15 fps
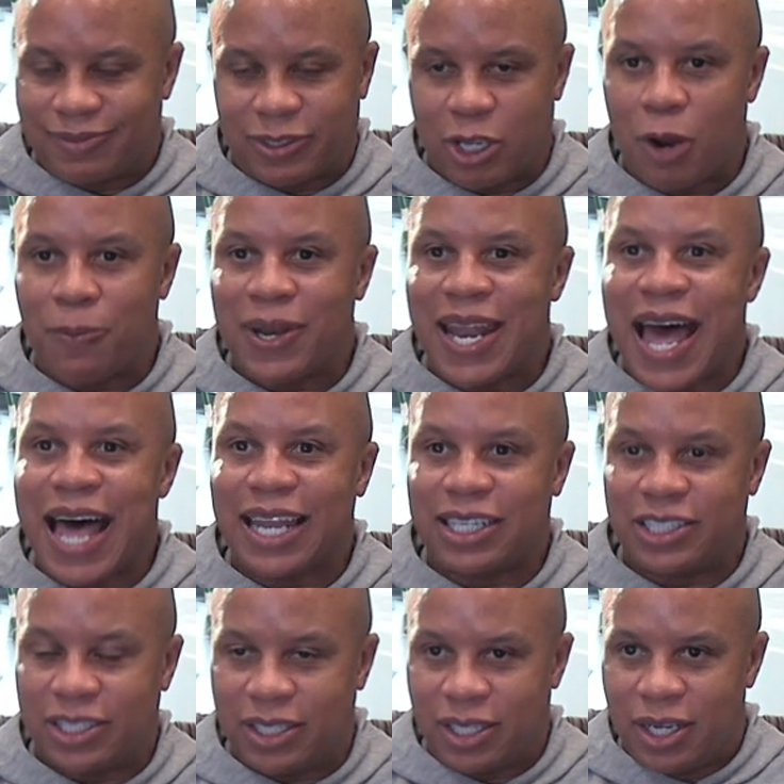
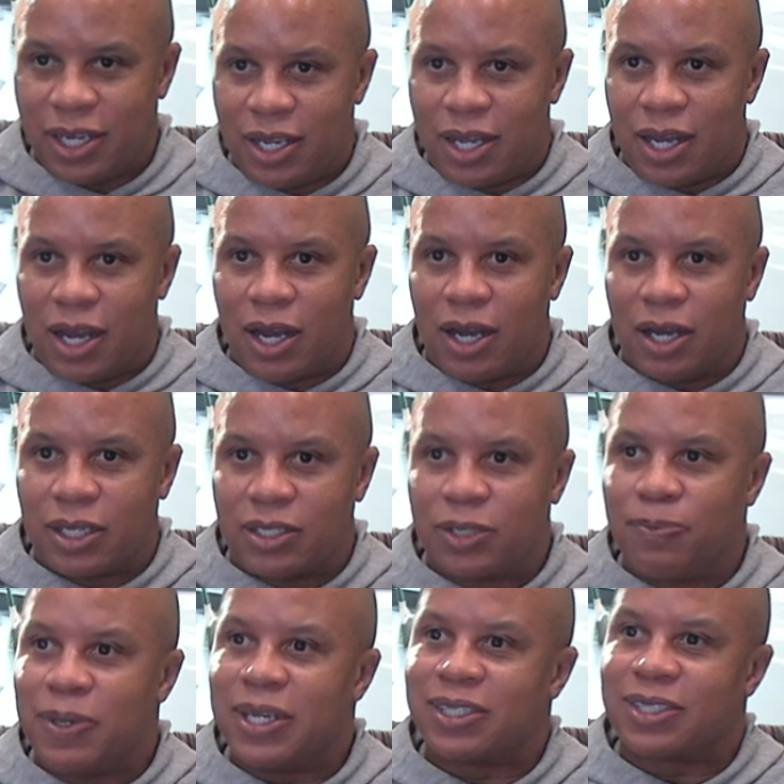terminology to
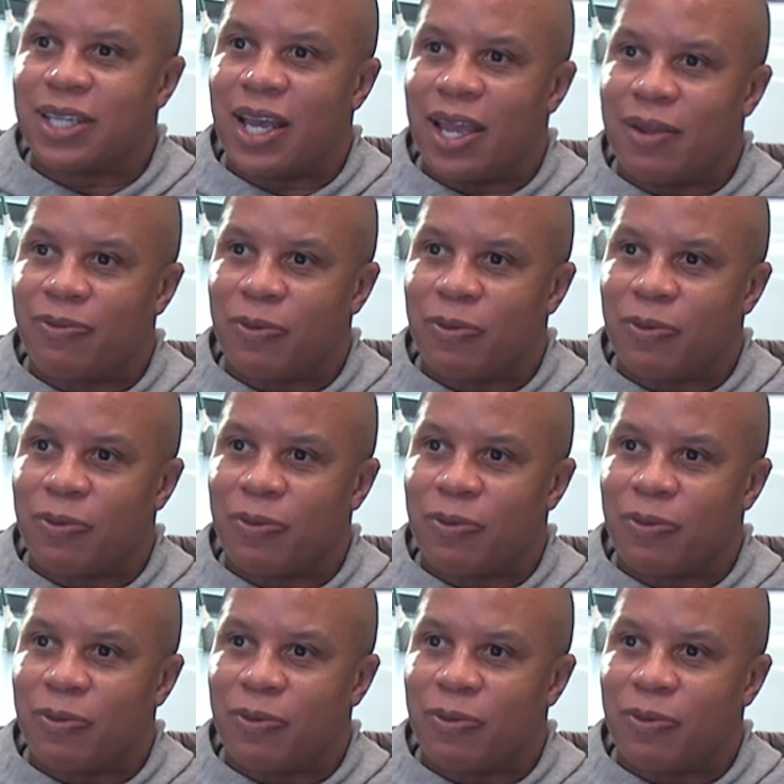be the same